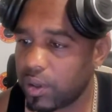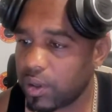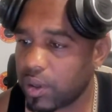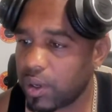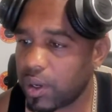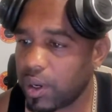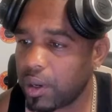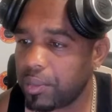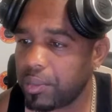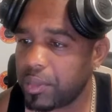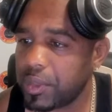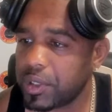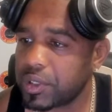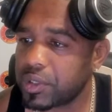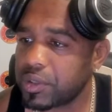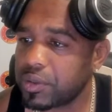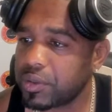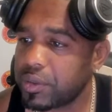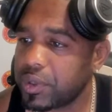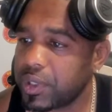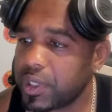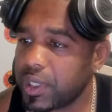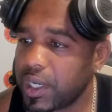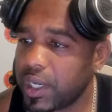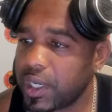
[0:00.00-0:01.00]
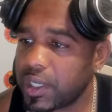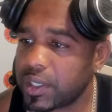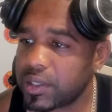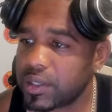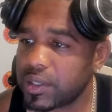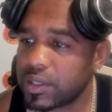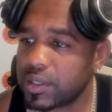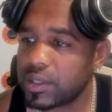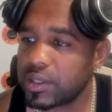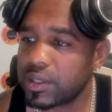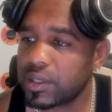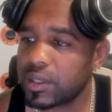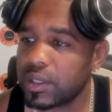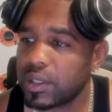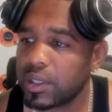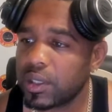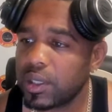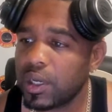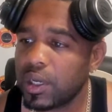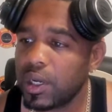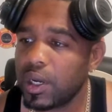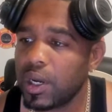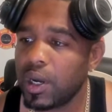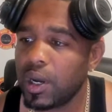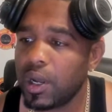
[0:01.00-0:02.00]
Comments and reactions.
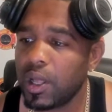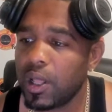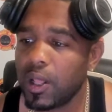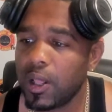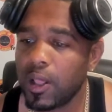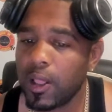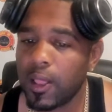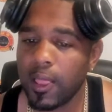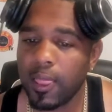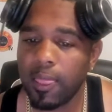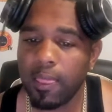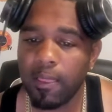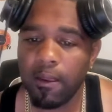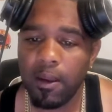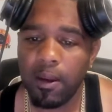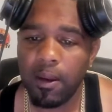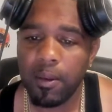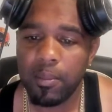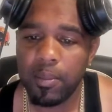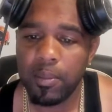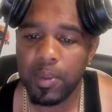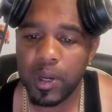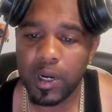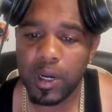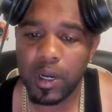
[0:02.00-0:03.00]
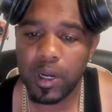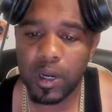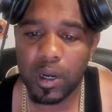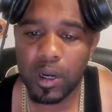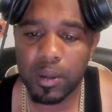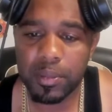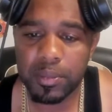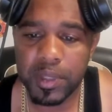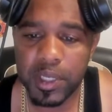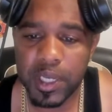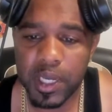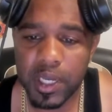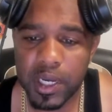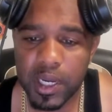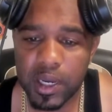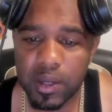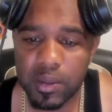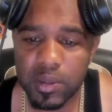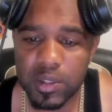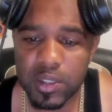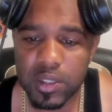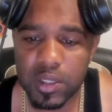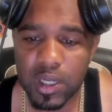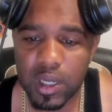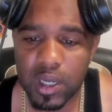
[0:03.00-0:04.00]
But yeah, that
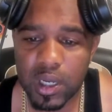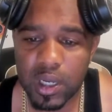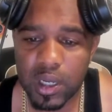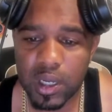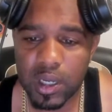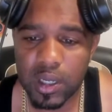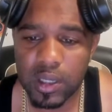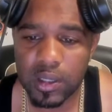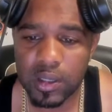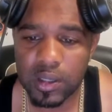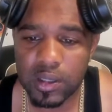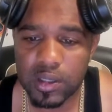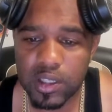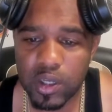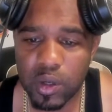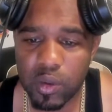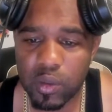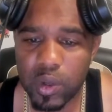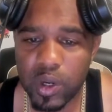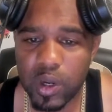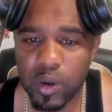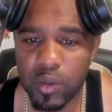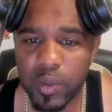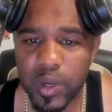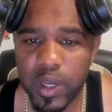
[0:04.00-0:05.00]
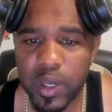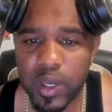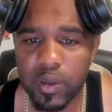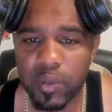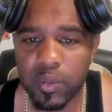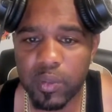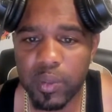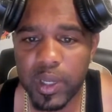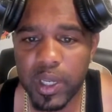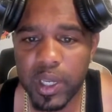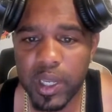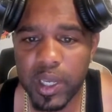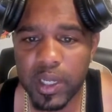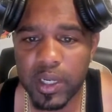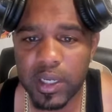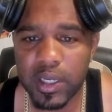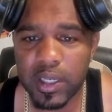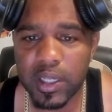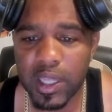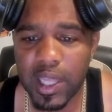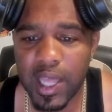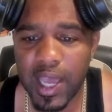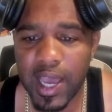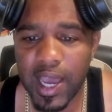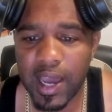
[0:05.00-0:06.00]
was so we ended the
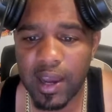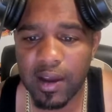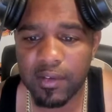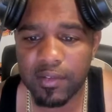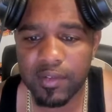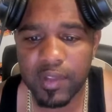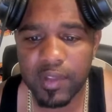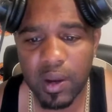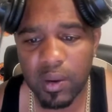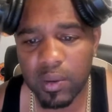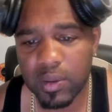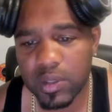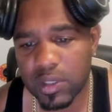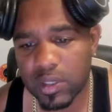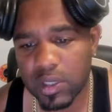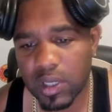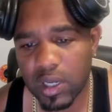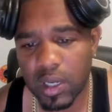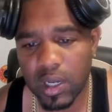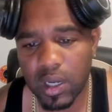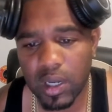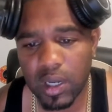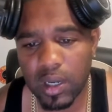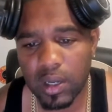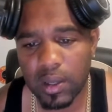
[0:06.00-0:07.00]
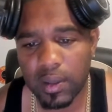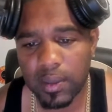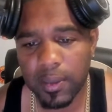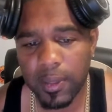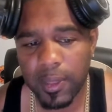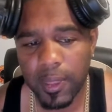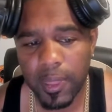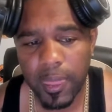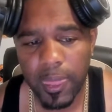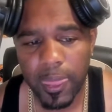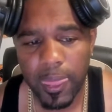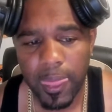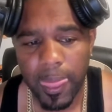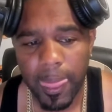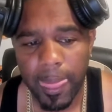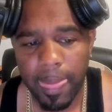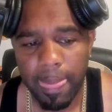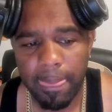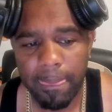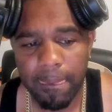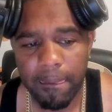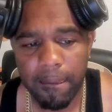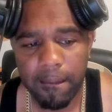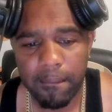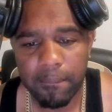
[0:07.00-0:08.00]
live. That was
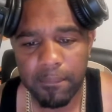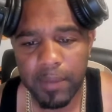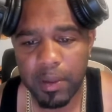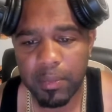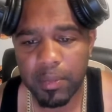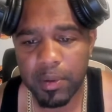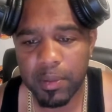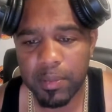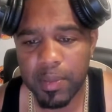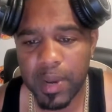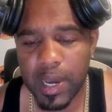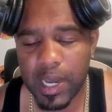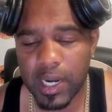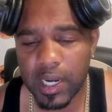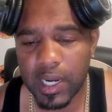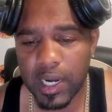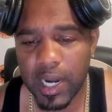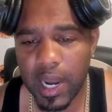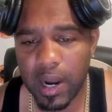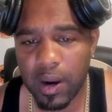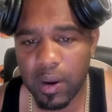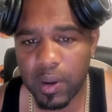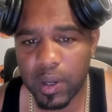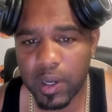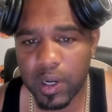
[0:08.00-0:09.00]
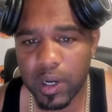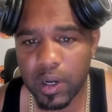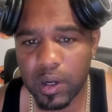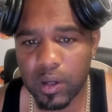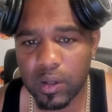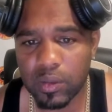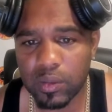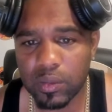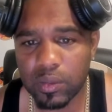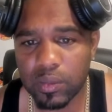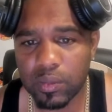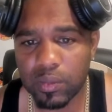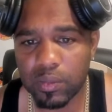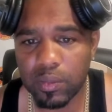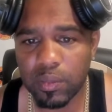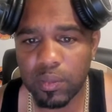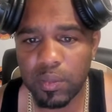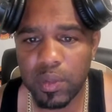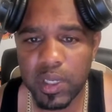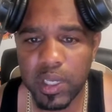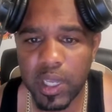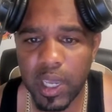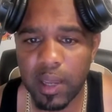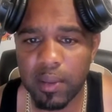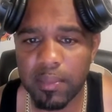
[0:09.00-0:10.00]
maybe about an hour ago.
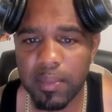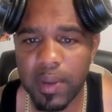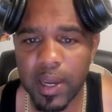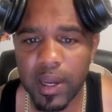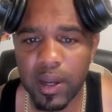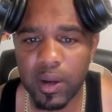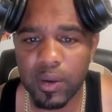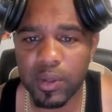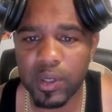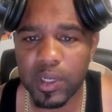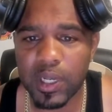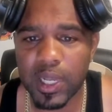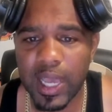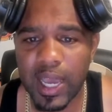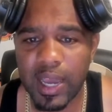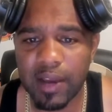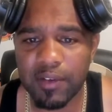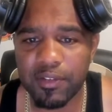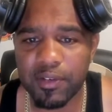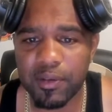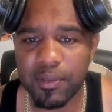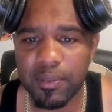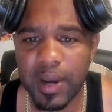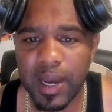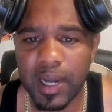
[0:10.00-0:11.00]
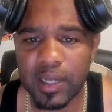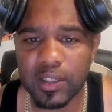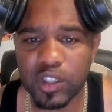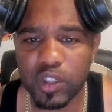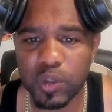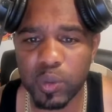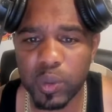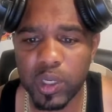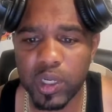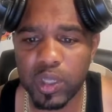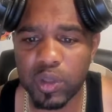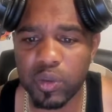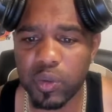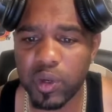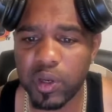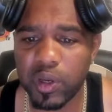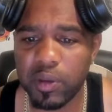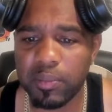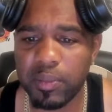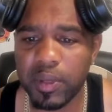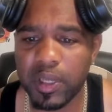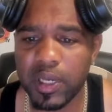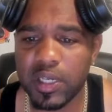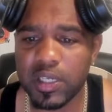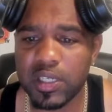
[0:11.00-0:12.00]
We came back on the live for about 23
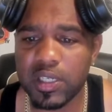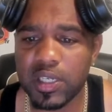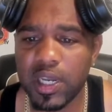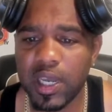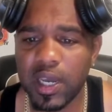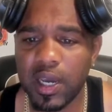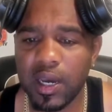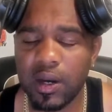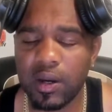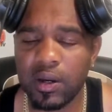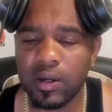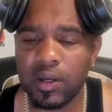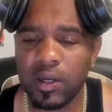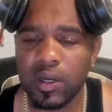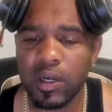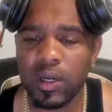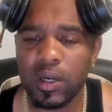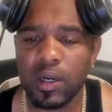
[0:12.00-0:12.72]
minutes now.